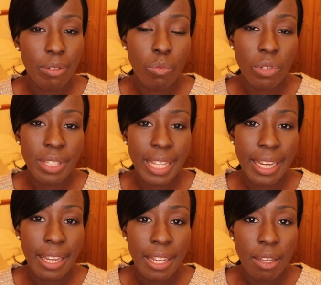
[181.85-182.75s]
and would
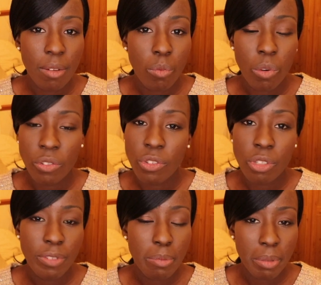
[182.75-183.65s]
they want
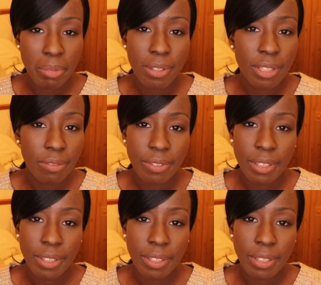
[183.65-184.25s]
nothing but pure love